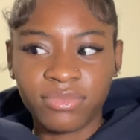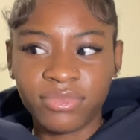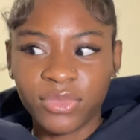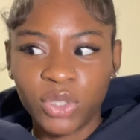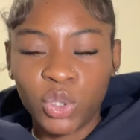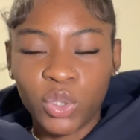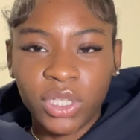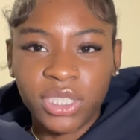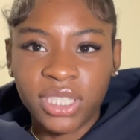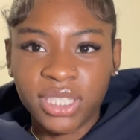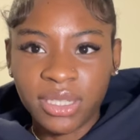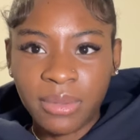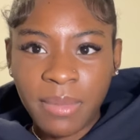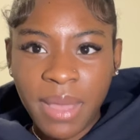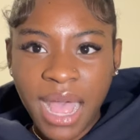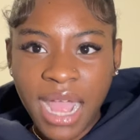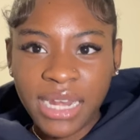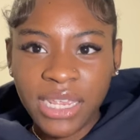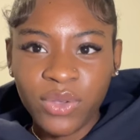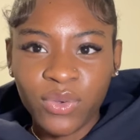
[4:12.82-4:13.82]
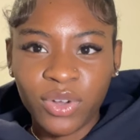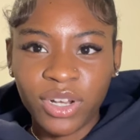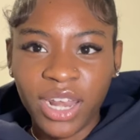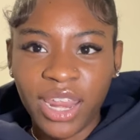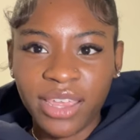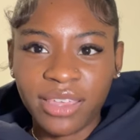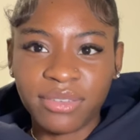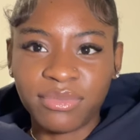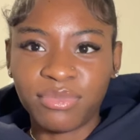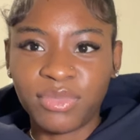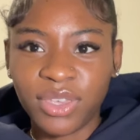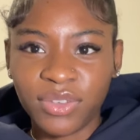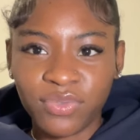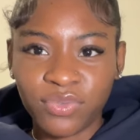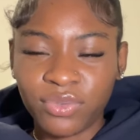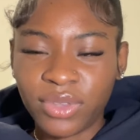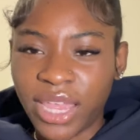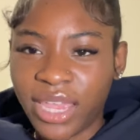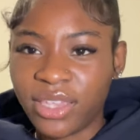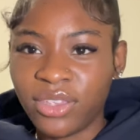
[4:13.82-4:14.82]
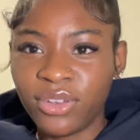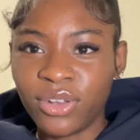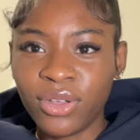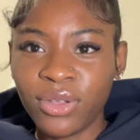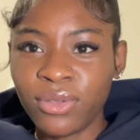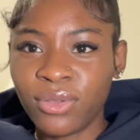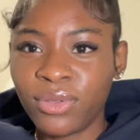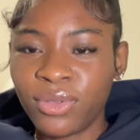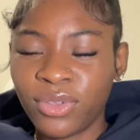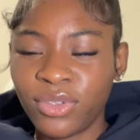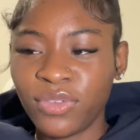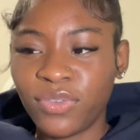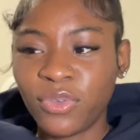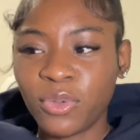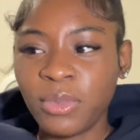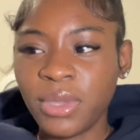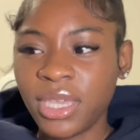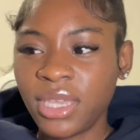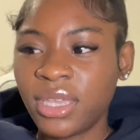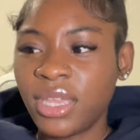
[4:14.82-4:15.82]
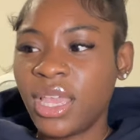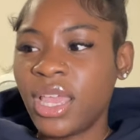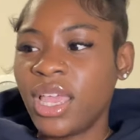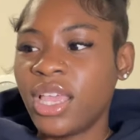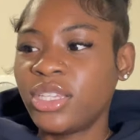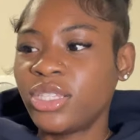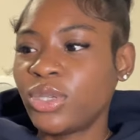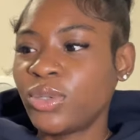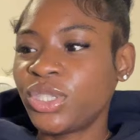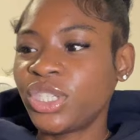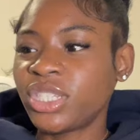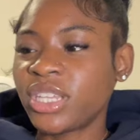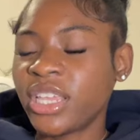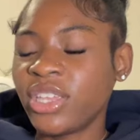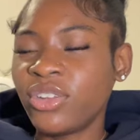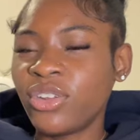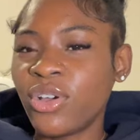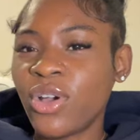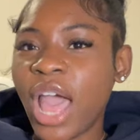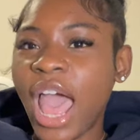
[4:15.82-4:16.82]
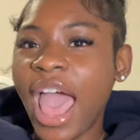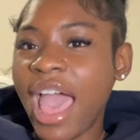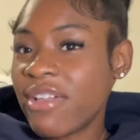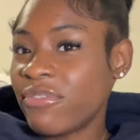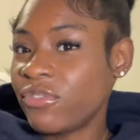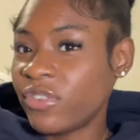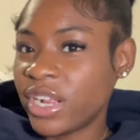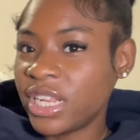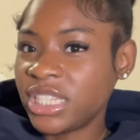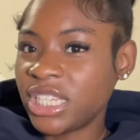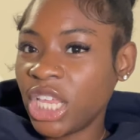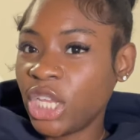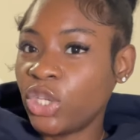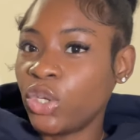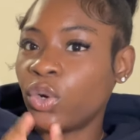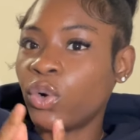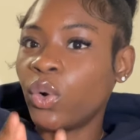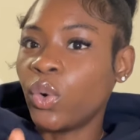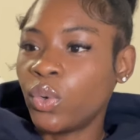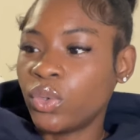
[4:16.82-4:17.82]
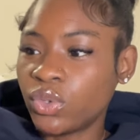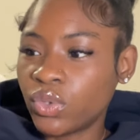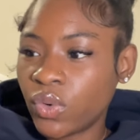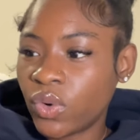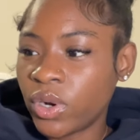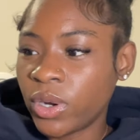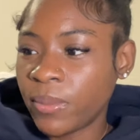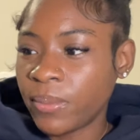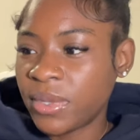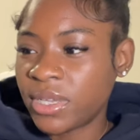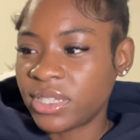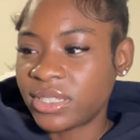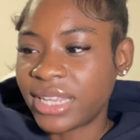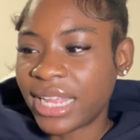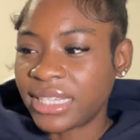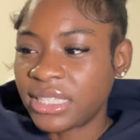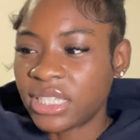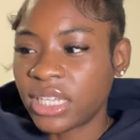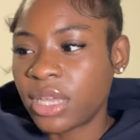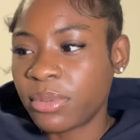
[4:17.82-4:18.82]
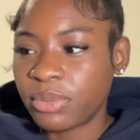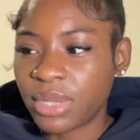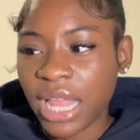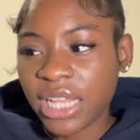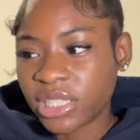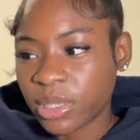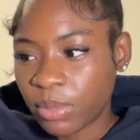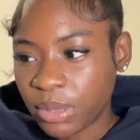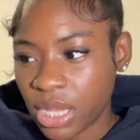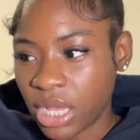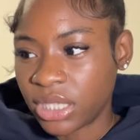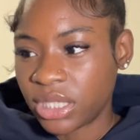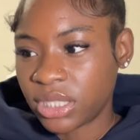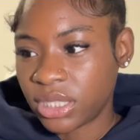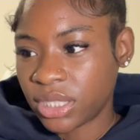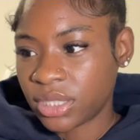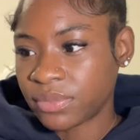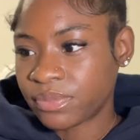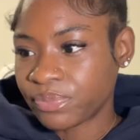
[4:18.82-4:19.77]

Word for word: talk to somebody or like be like you know you feel me so it's just like you know have friends in your own dorm because that's a that's a plus